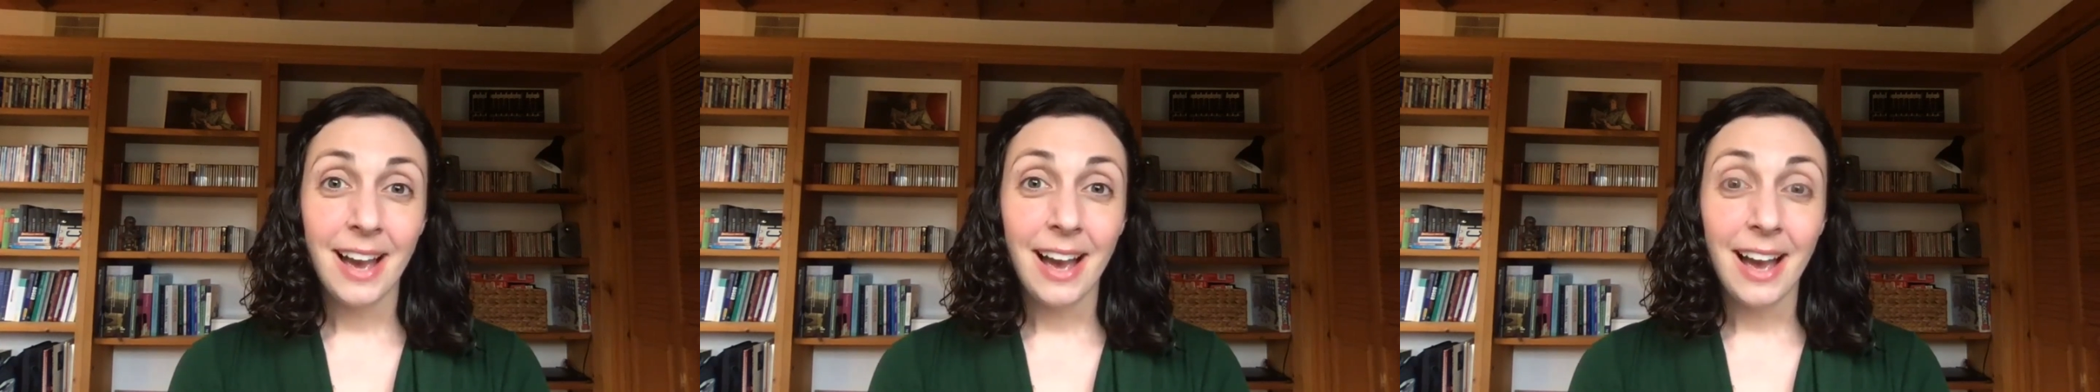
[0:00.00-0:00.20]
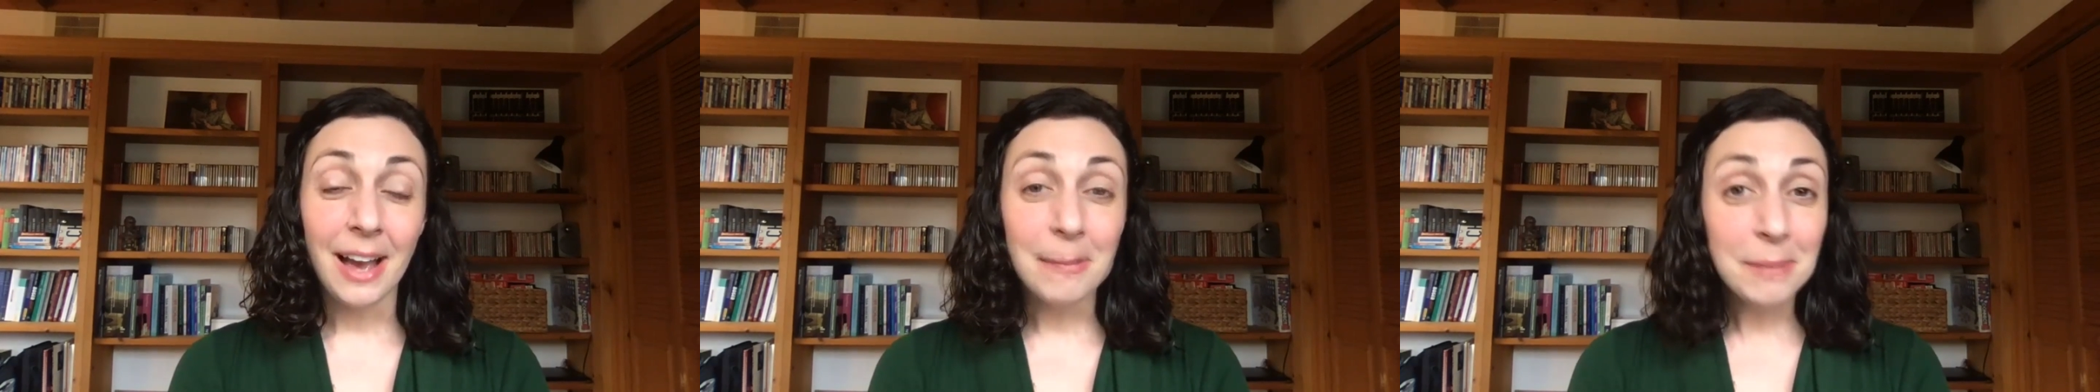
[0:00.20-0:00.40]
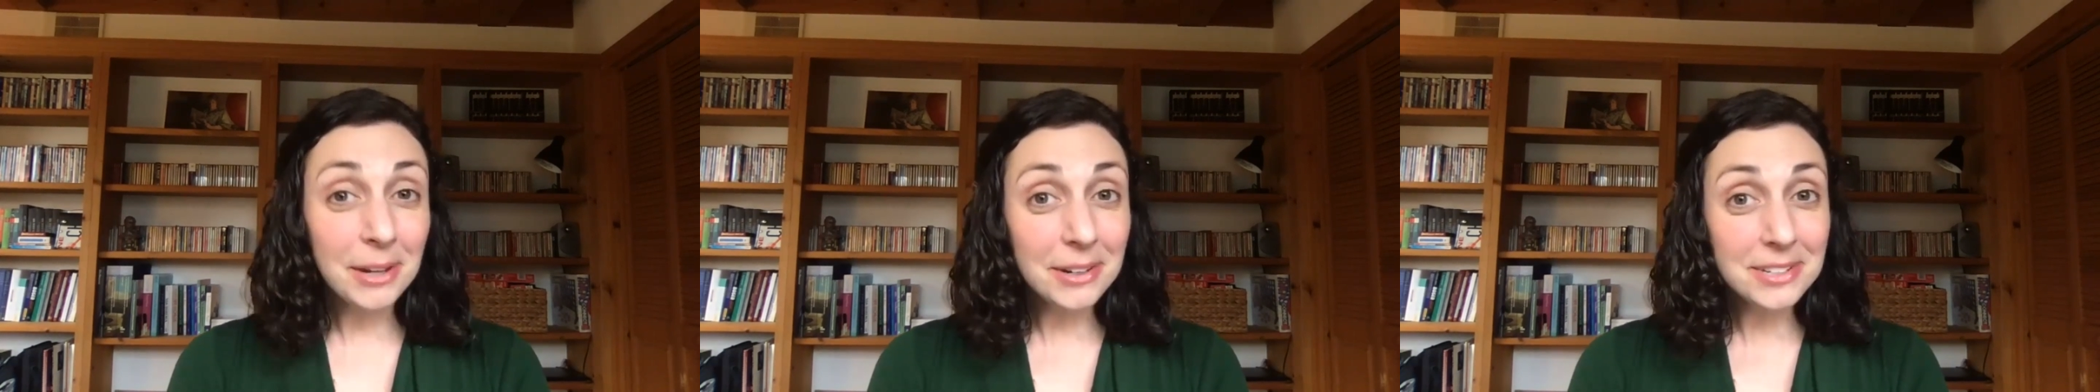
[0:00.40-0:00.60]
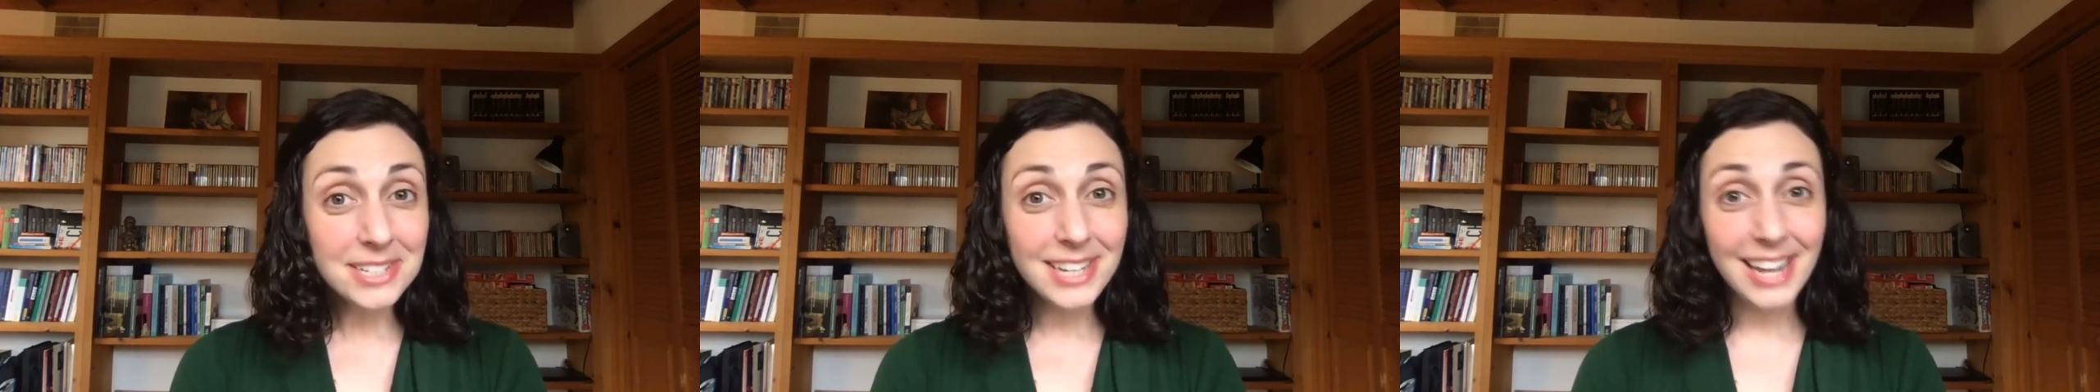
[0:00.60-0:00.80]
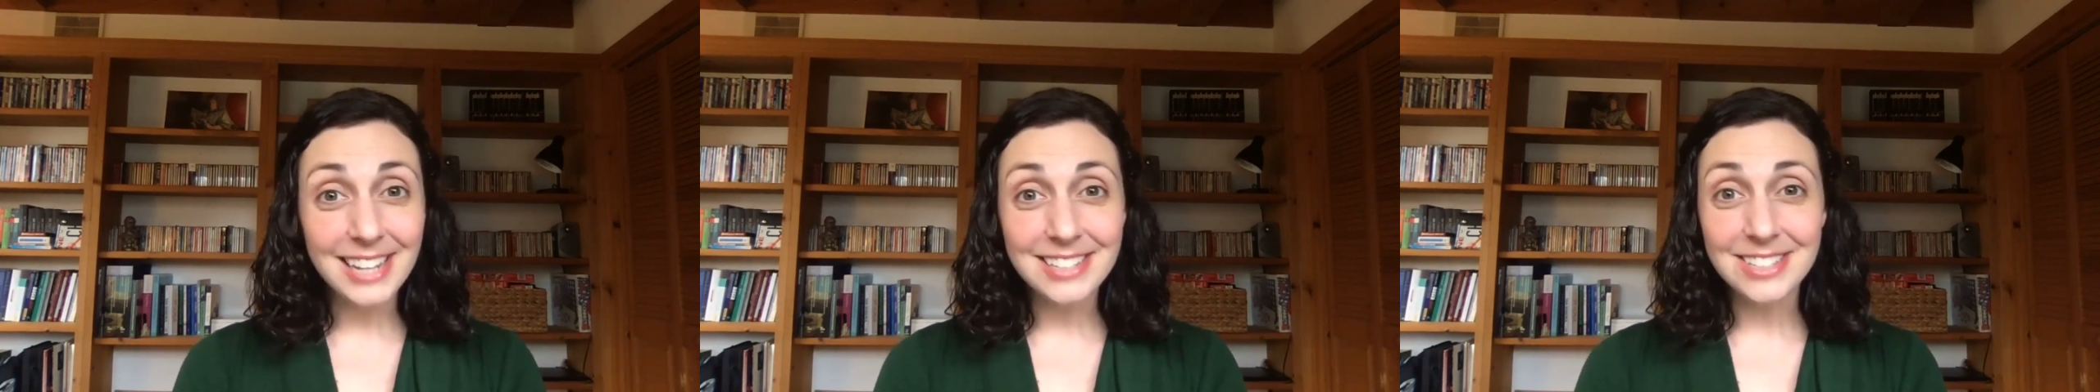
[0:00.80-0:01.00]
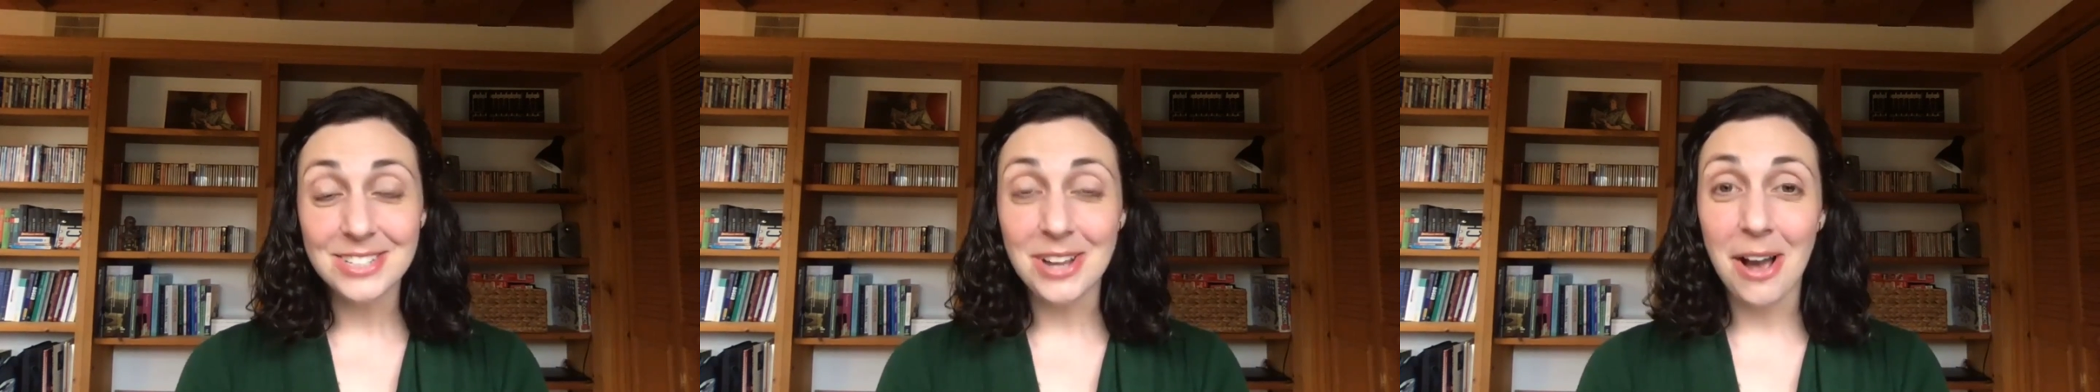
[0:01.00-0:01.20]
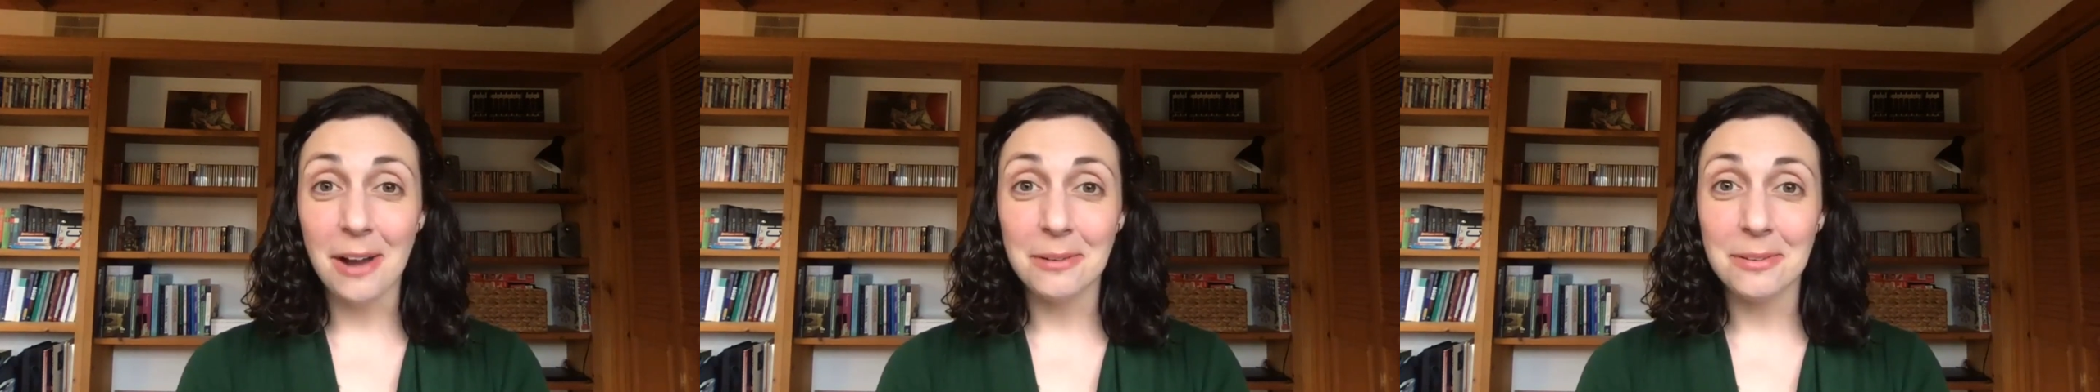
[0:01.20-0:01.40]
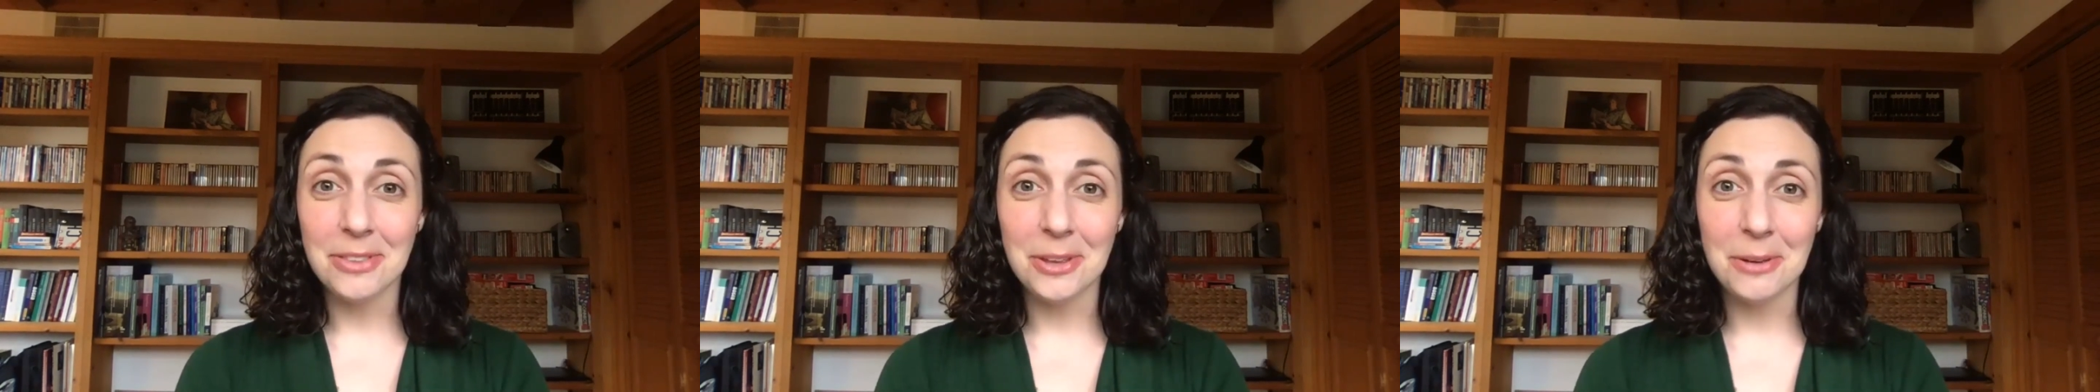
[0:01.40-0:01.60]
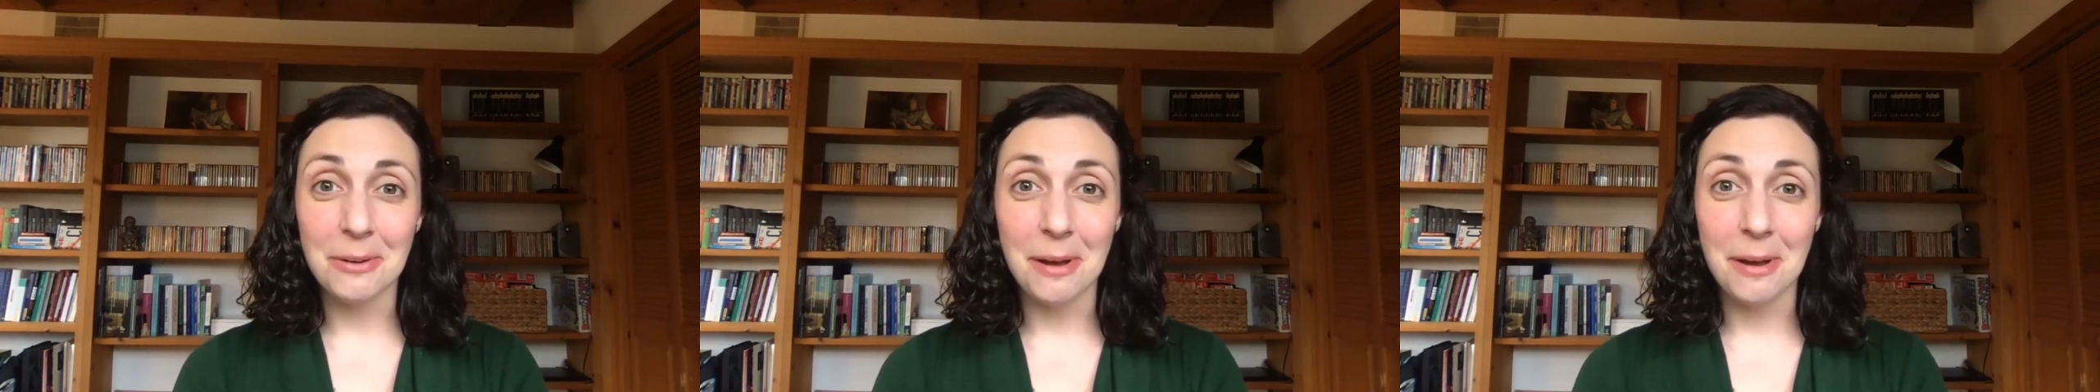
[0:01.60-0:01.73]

I'm here today to talk with you